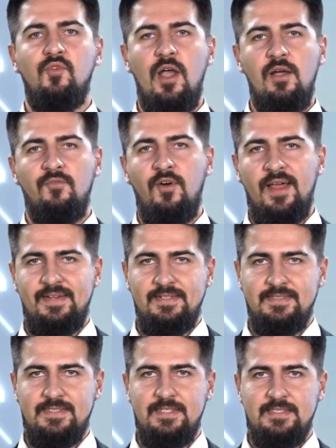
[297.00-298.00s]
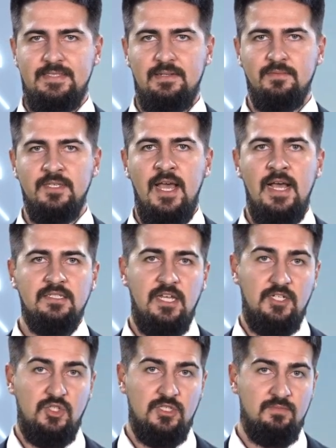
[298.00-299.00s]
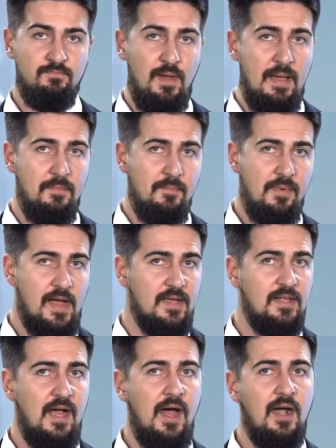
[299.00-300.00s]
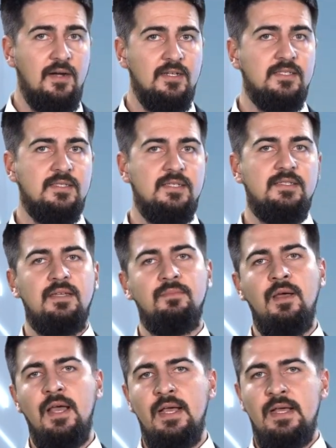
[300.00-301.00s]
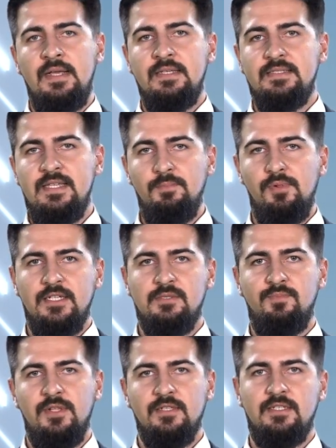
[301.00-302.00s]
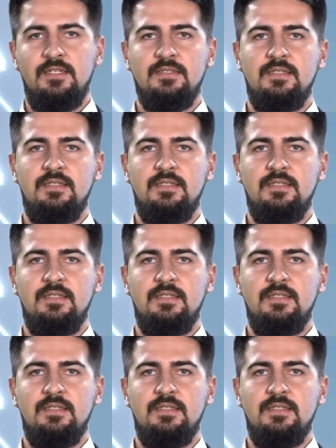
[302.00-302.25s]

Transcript: firefighting systems such as Bambi bucket harness system, simplex built-in